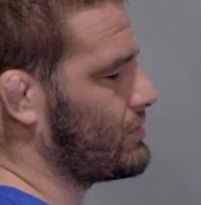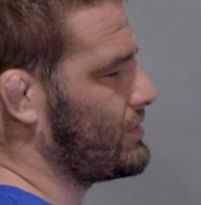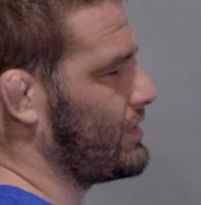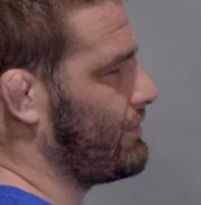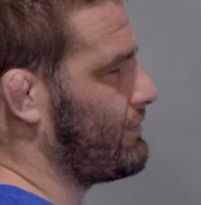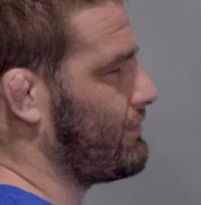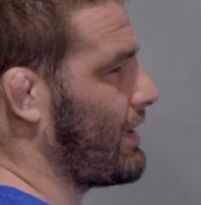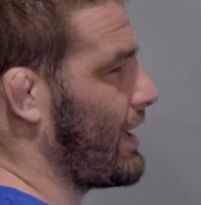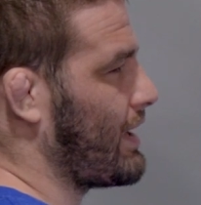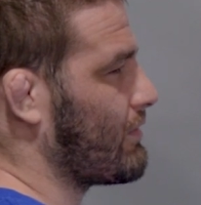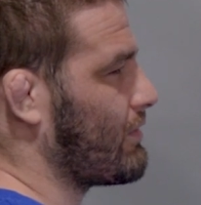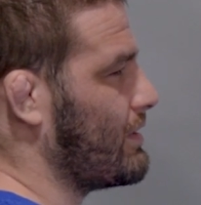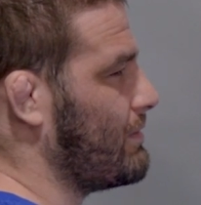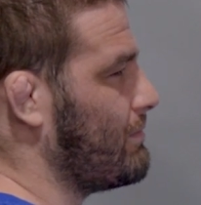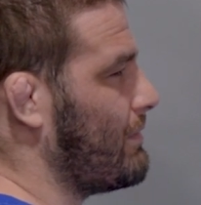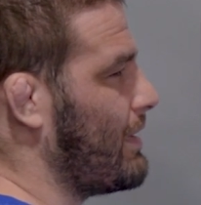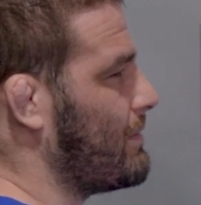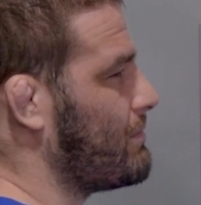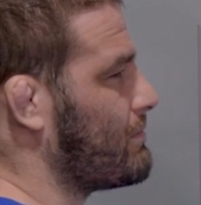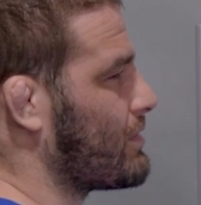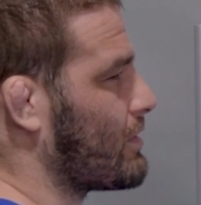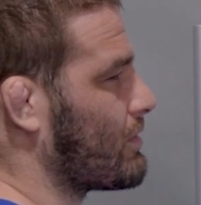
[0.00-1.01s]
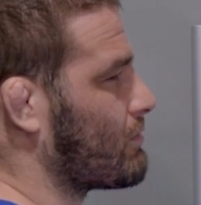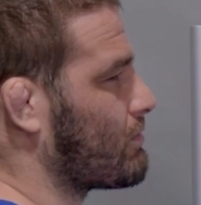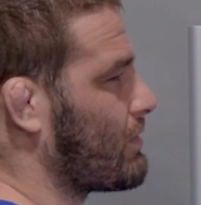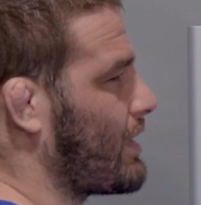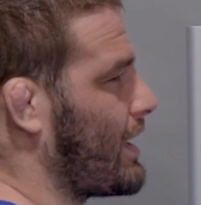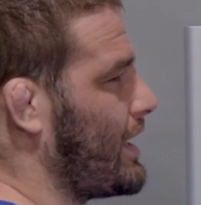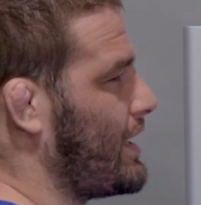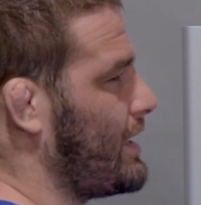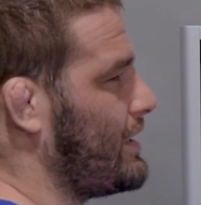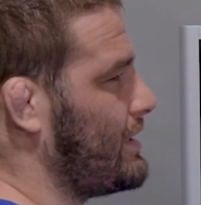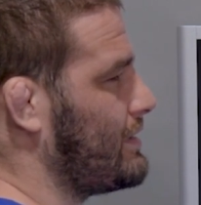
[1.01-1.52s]
if I remember
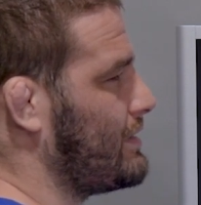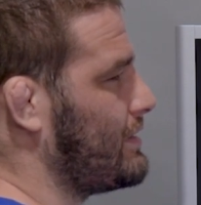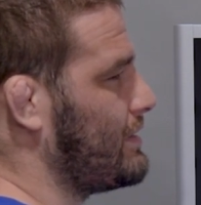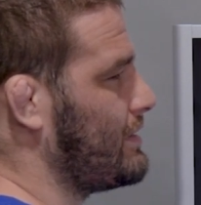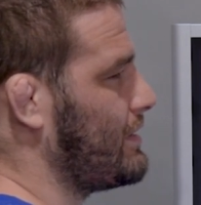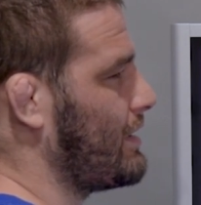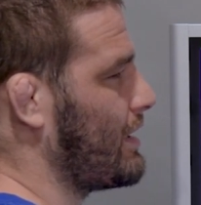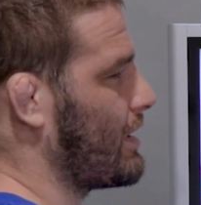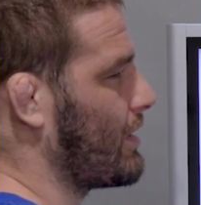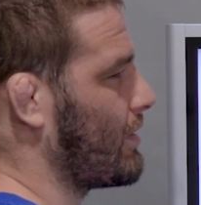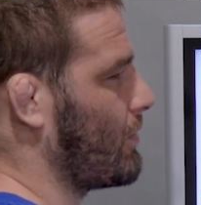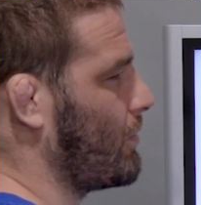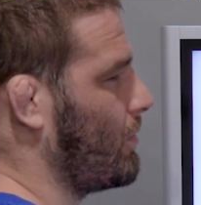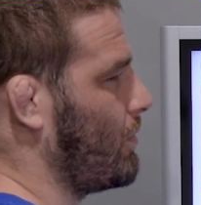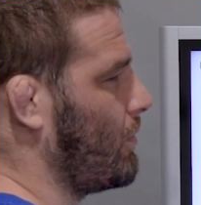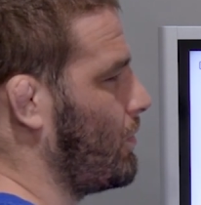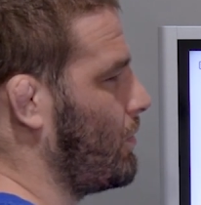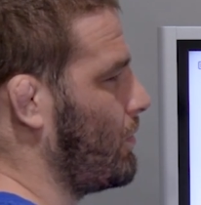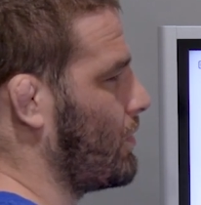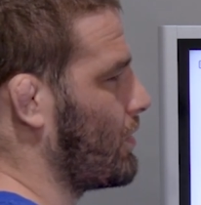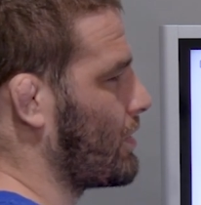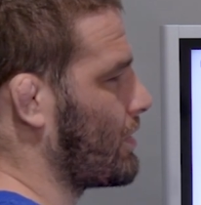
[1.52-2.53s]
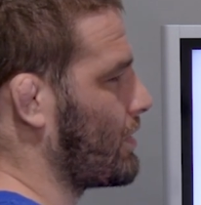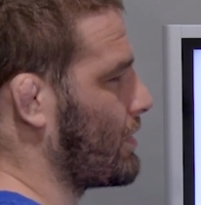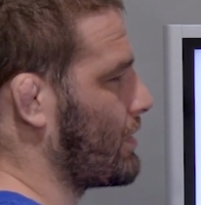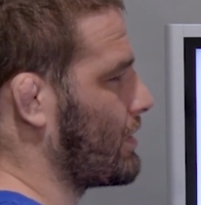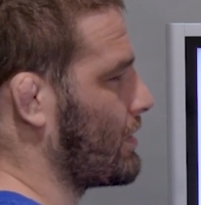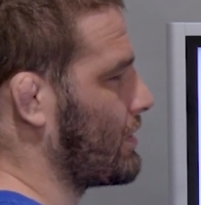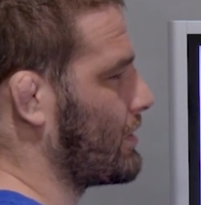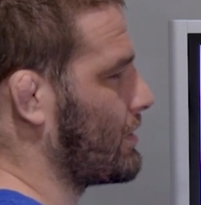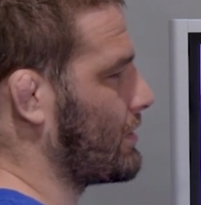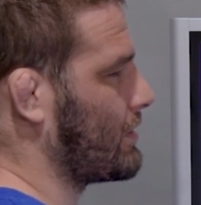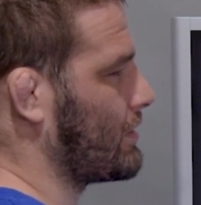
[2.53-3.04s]
right, there
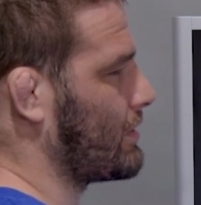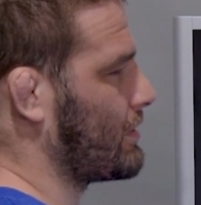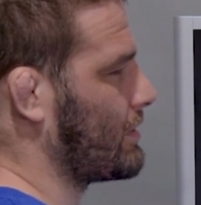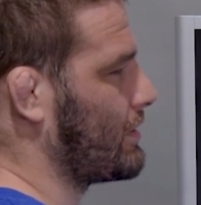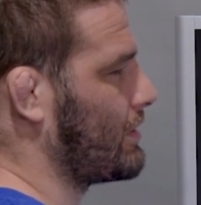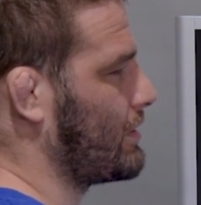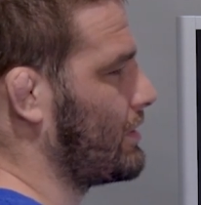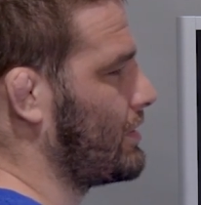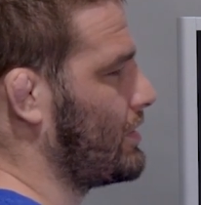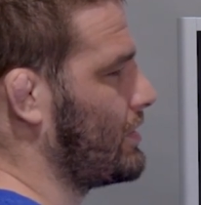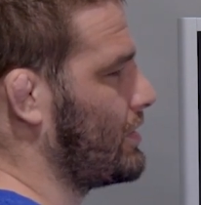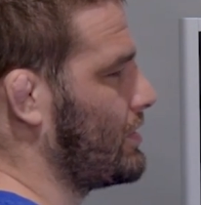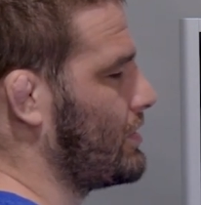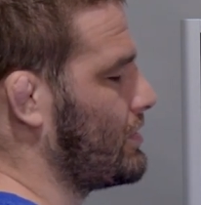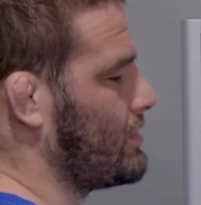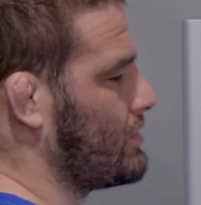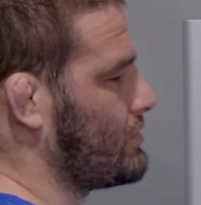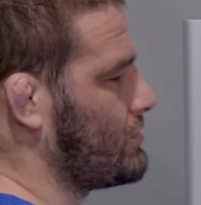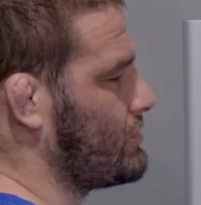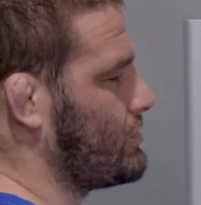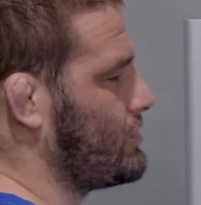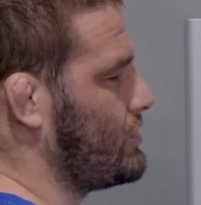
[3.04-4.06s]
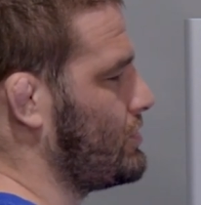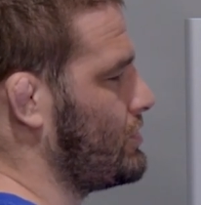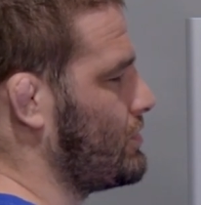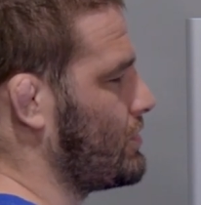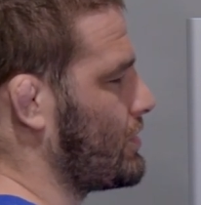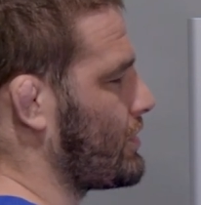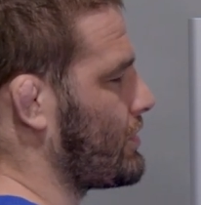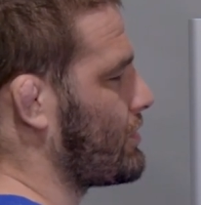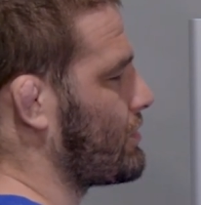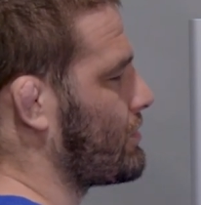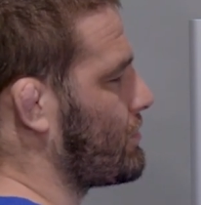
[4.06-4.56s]
were
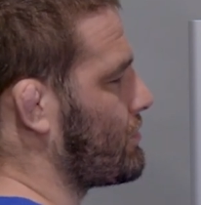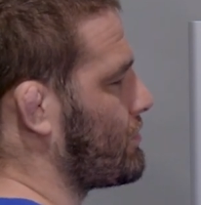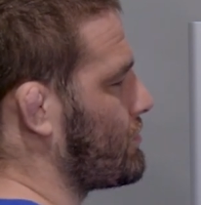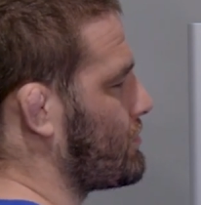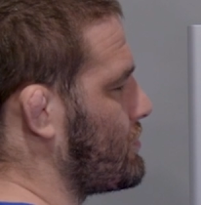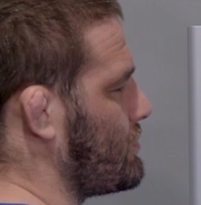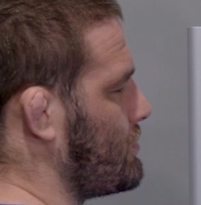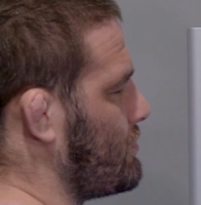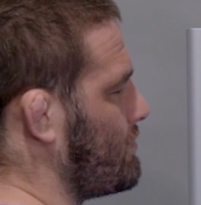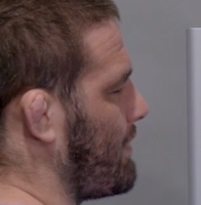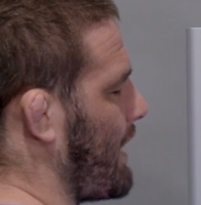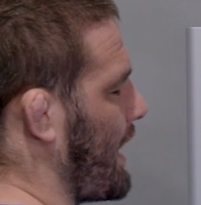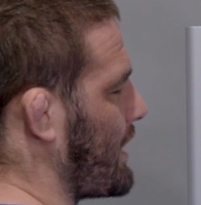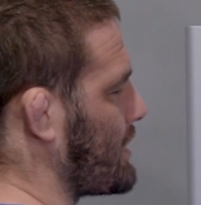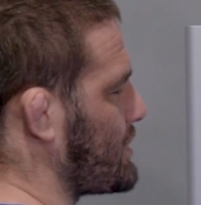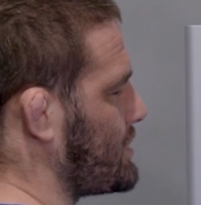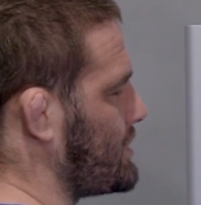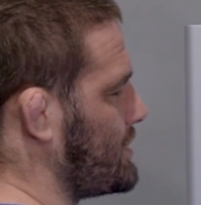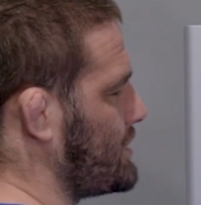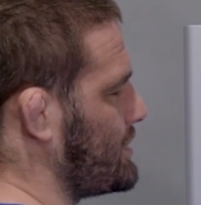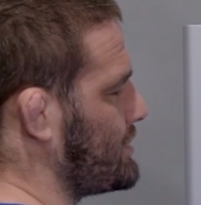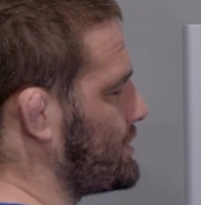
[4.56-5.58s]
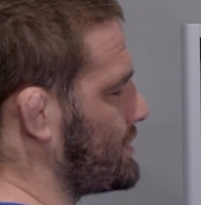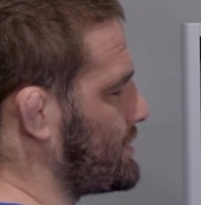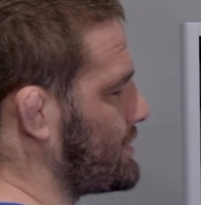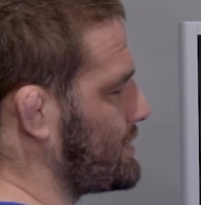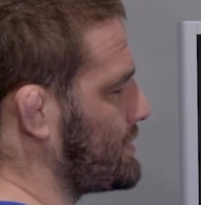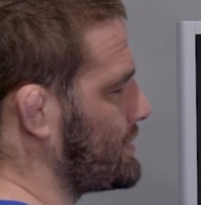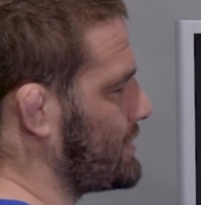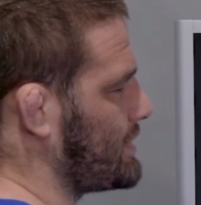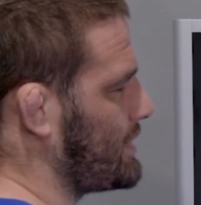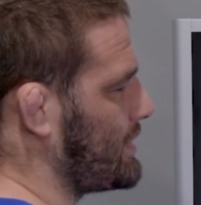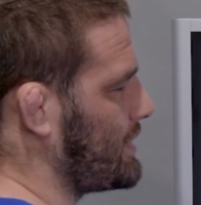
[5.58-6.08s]
two matches
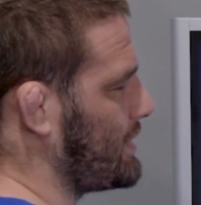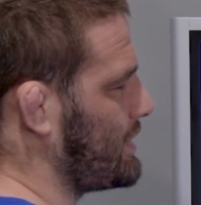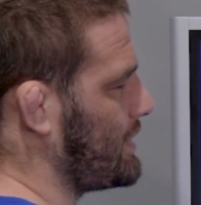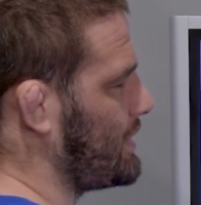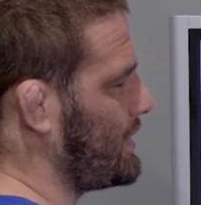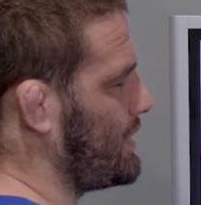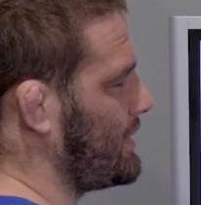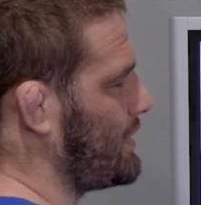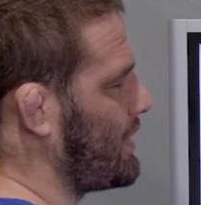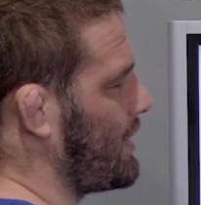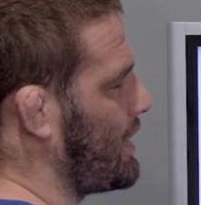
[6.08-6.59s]
in the